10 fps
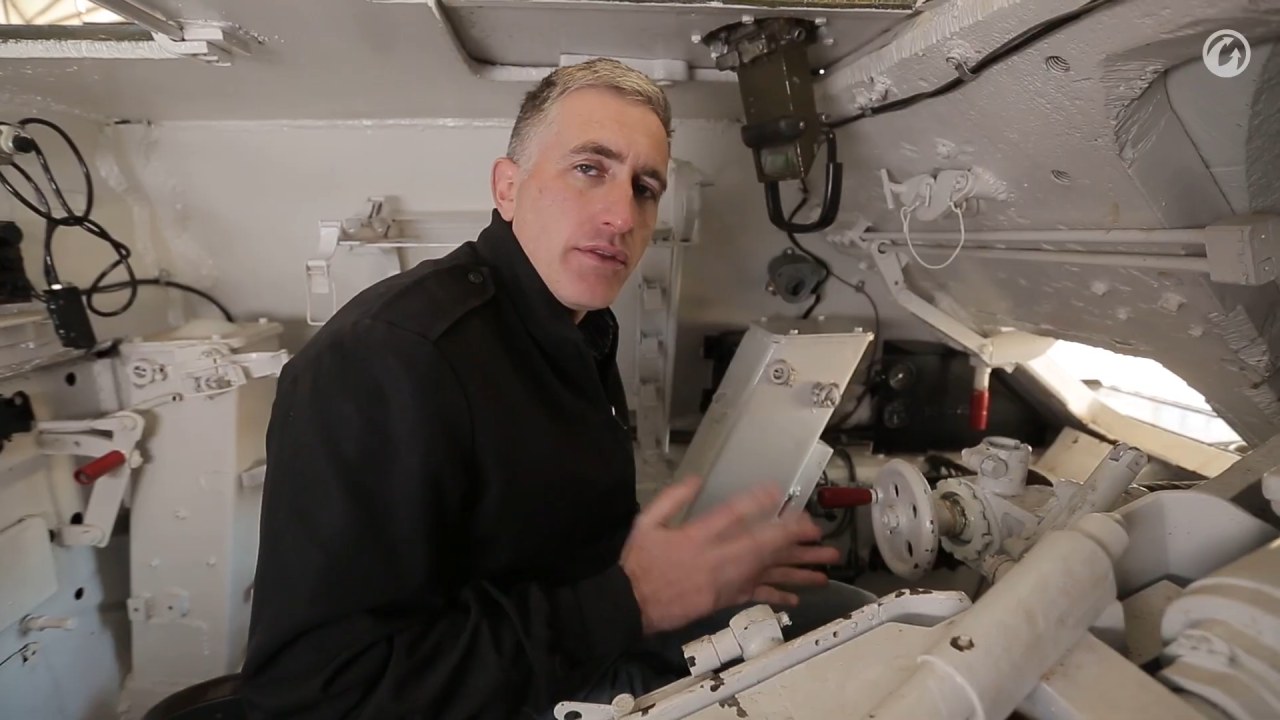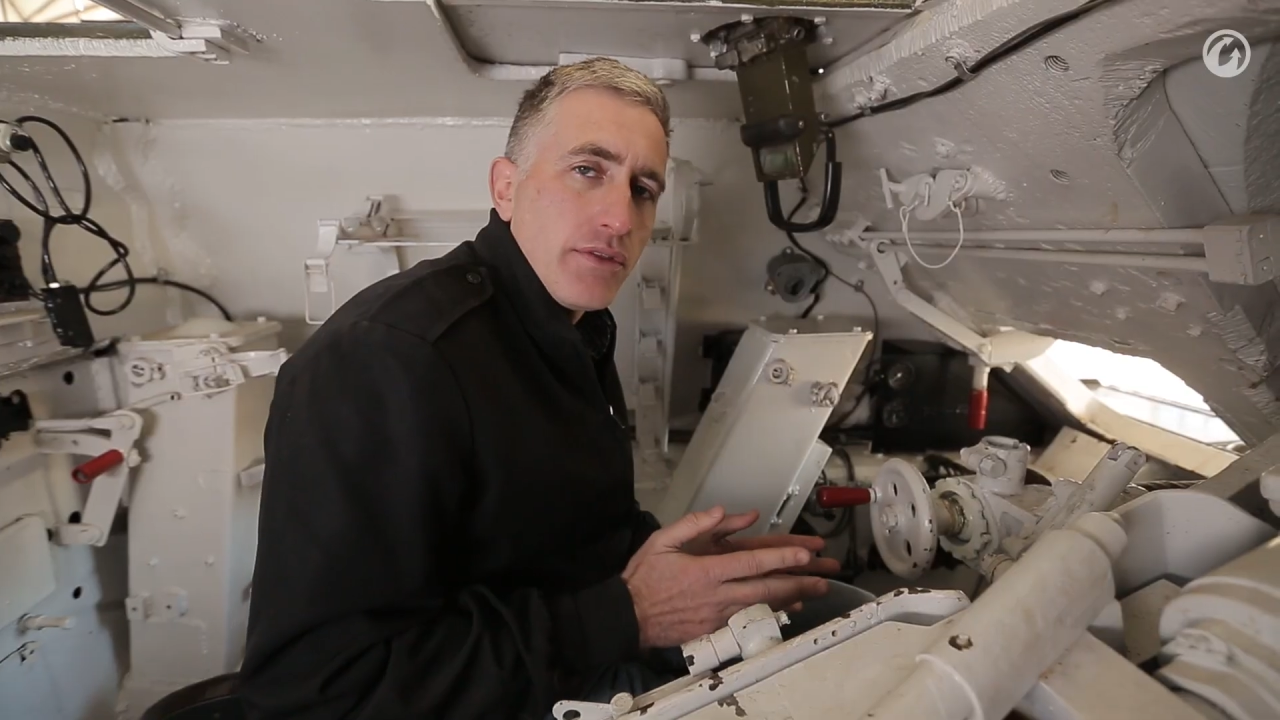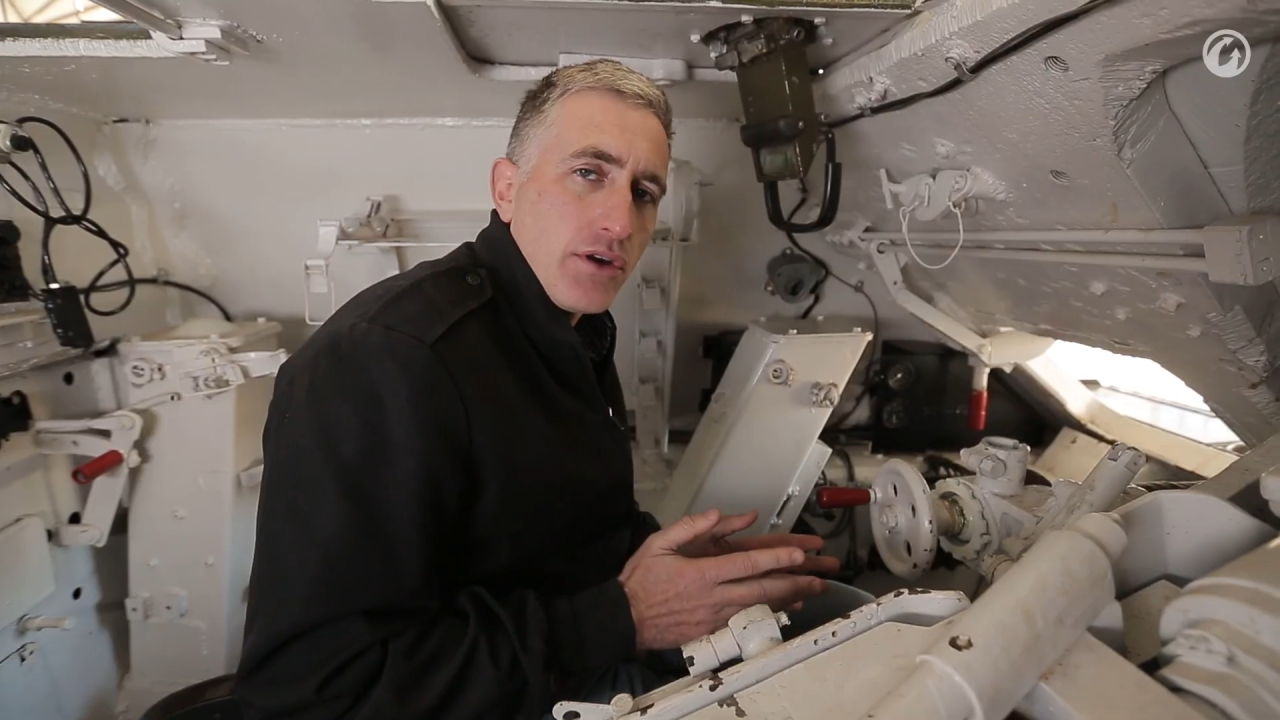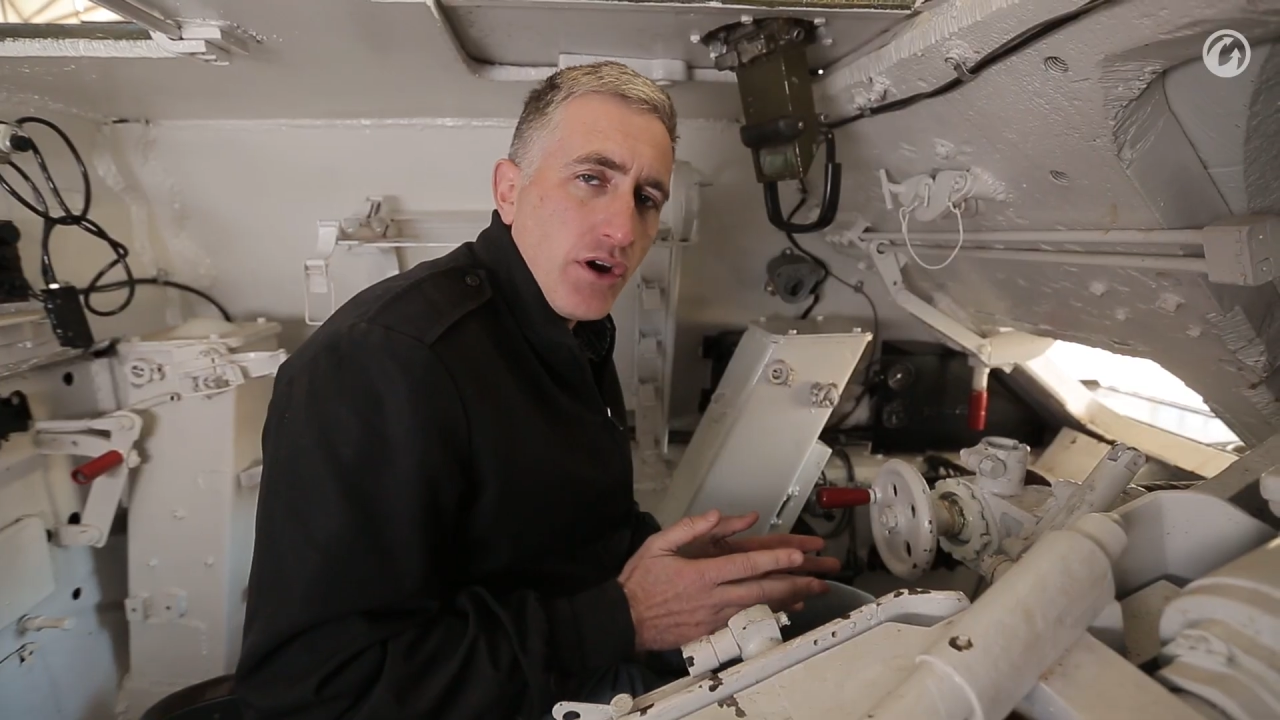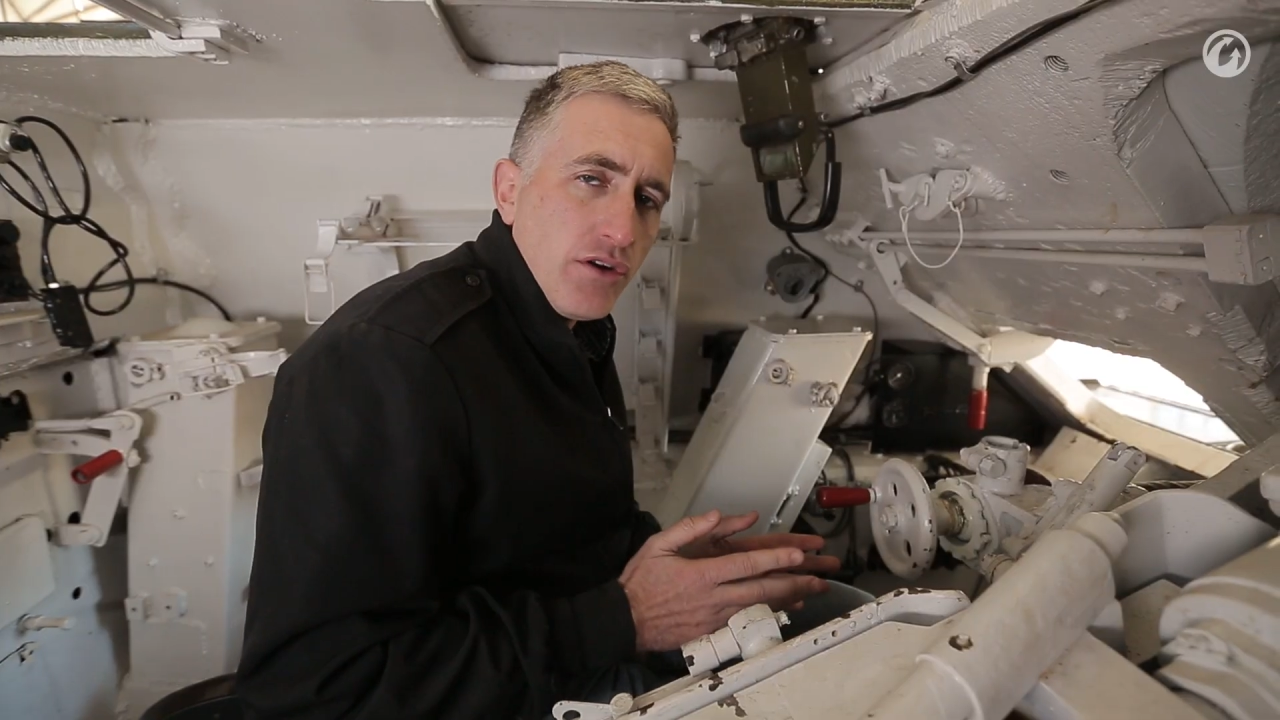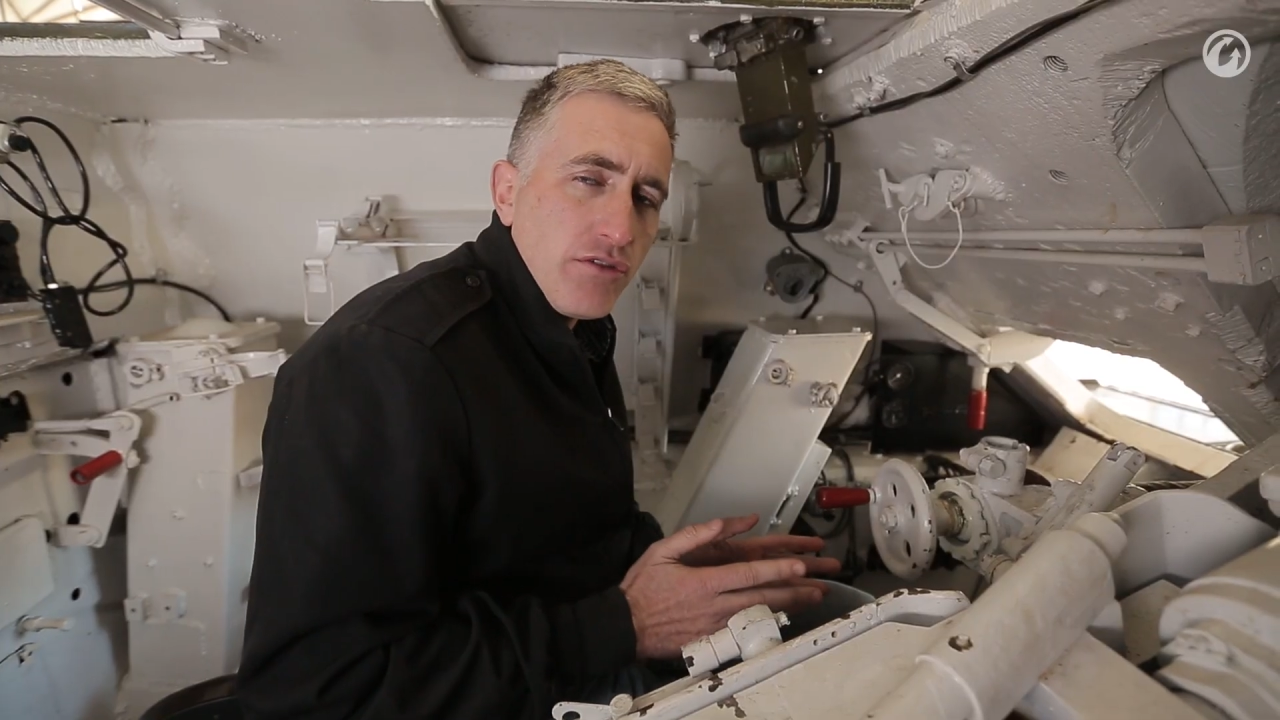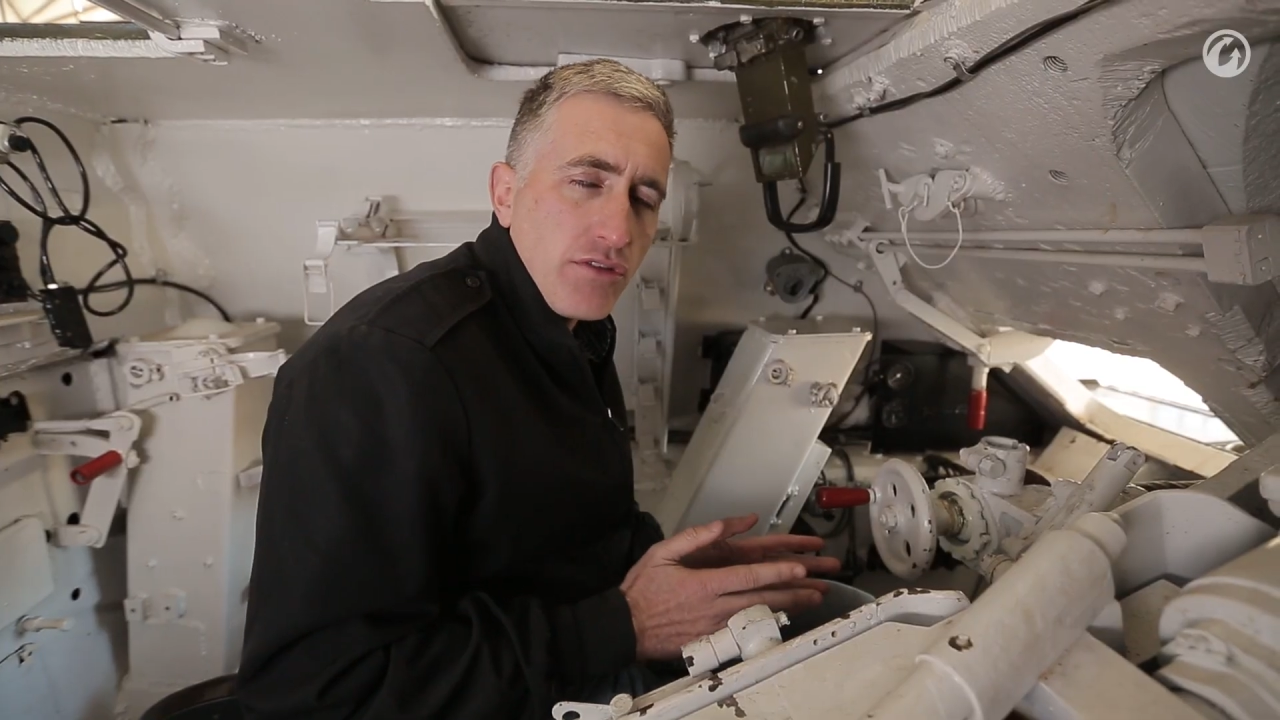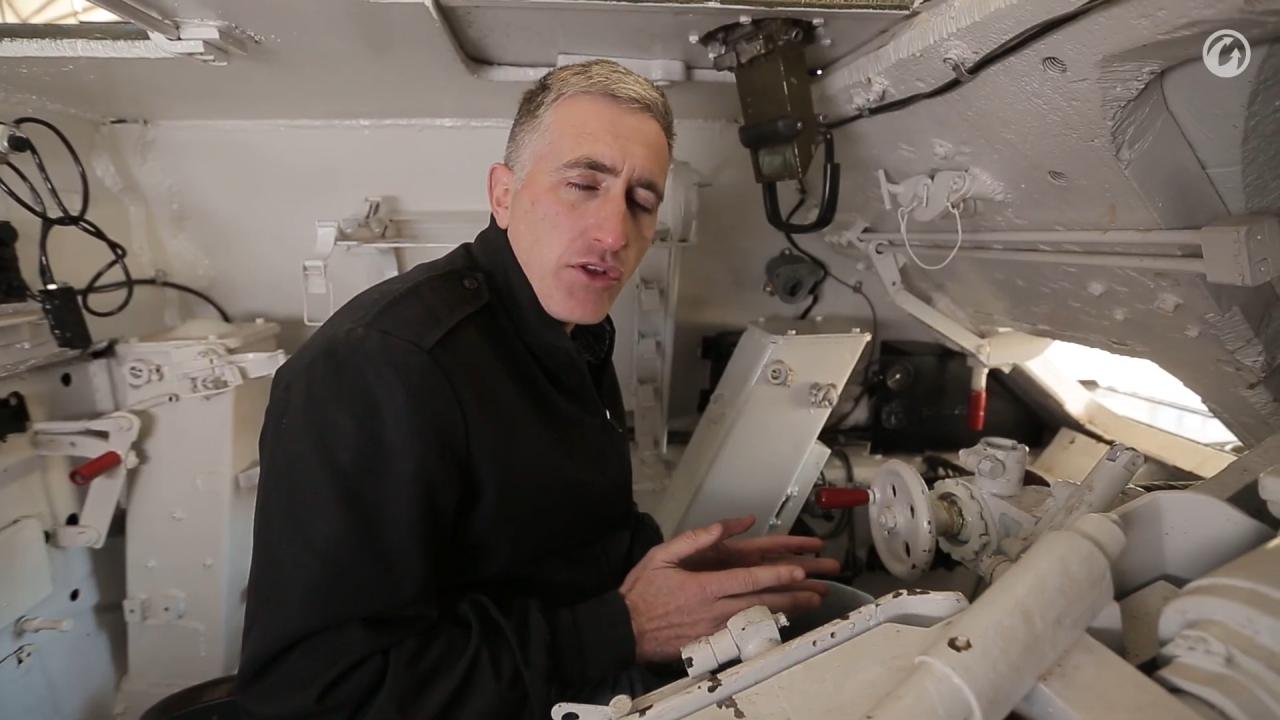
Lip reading: The gunner is